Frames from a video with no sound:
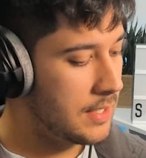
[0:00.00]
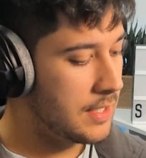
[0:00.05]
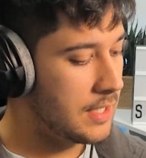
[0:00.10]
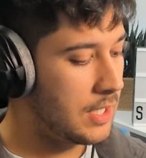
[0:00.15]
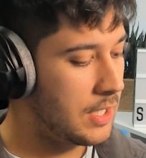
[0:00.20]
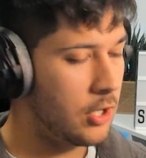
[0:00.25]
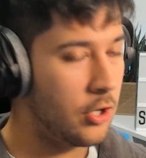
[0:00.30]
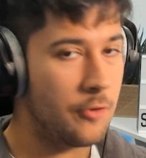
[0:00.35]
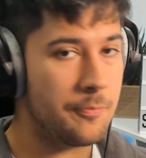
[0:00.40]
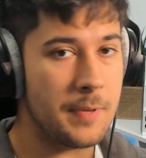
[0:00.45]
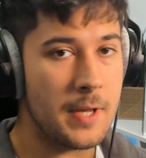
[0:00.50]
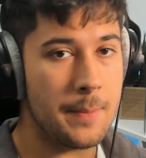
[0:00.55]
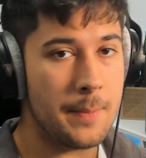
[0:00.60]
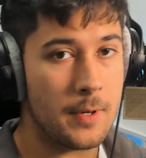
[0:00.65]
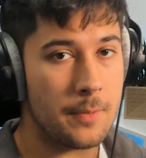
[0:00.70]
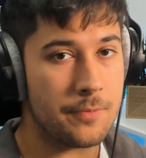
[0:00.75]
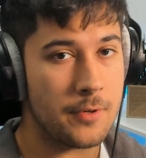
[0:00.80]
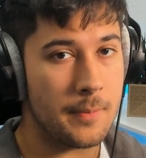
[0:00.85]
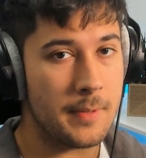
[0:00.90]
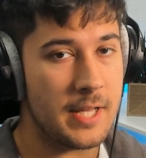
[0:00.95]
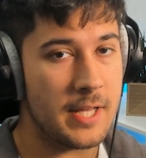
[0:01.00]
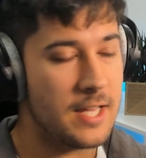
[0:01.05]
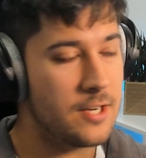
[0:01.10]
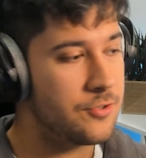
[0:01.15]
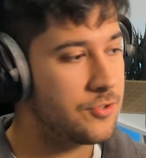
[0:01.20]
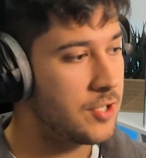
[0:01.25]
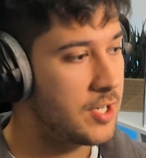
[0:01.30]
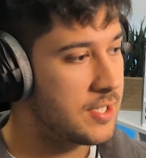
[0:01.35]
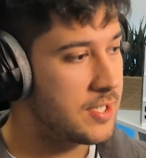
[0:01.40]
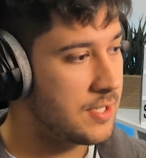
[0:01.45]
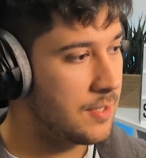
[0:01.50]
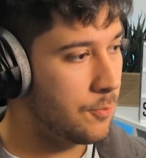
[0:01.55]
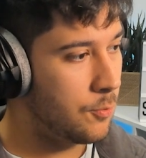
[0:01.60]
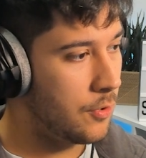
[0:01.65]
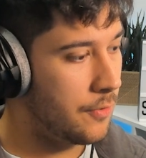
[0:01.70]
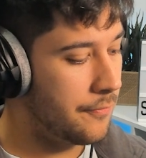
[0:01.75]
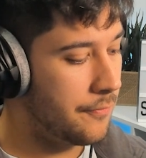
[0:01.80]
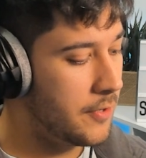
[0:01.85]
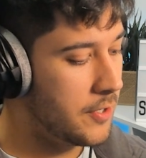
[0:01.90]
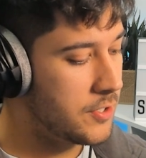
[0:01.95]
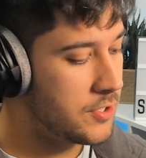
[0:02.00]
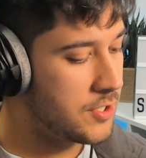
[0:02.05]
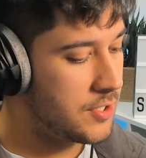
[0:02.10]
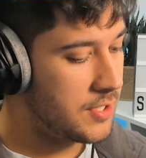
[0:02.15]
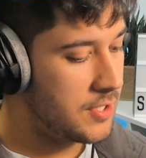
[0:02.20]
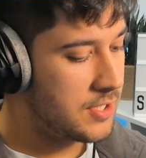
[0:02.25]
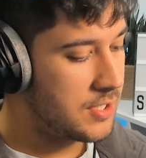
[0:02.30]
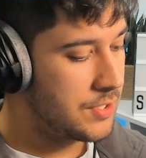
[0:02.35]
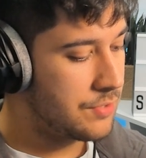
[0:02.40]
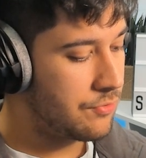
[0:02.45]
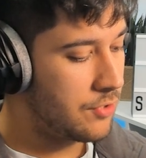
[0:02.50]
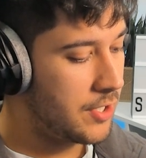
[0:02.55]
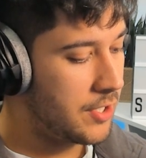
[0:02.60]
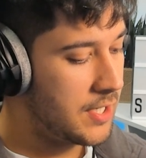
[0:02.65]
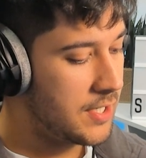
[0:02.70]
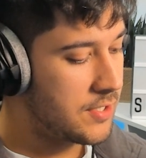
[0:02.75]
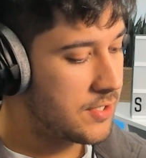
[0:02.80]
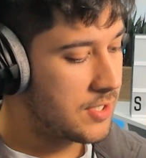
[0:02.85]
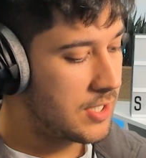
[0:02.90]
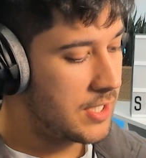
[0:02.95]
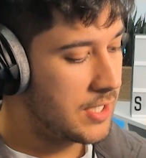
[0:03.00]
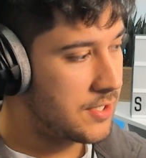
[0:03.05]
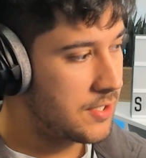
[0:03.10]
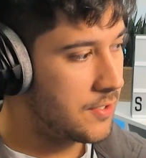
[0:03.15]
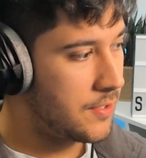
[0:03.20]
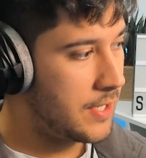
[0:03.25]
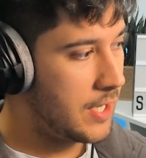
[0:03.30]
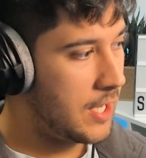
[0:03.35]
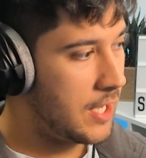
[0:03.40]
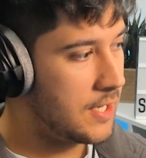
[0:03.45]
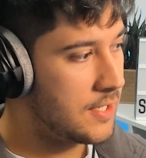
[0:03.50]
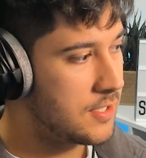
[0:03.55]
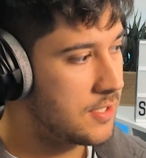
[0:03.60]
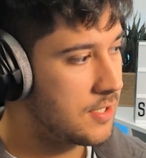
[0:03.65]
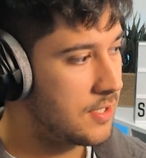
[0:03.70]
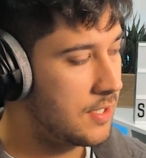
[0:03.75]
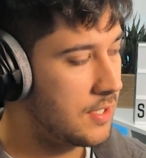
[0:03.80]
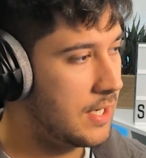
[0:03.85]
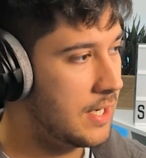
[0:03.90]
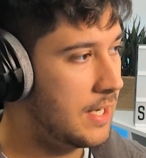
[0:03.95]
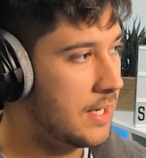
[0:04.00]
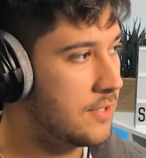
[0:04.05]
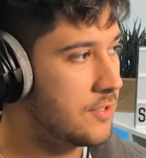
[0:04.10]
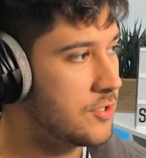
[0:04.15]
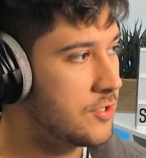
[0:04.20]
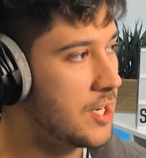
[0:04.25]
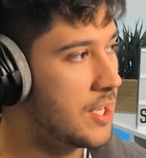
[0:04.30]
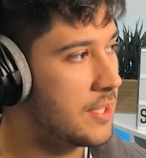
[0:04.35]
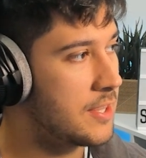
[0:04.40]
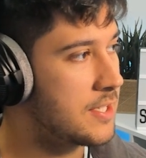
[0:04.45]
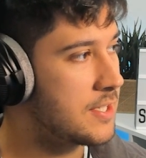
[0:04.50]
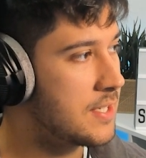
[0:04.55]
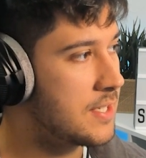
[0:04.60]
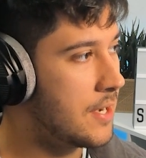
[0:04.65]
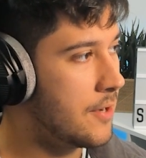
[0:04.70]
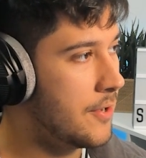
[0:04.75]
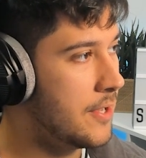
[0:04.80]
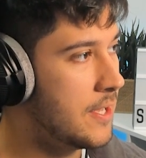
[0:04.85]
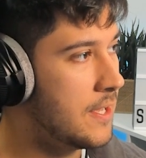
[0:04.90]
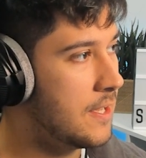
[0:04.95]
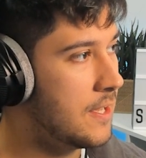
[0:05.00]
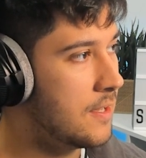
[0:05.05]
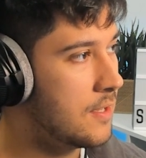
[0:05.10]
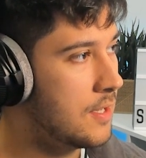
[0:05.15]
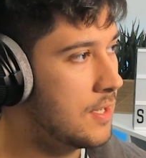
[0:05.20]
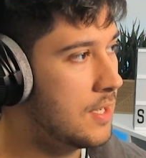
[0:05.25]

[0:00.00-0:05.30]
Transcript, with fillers: Now, a lot of people are probably interested in what version this is running, so let's go ahead and check this out here.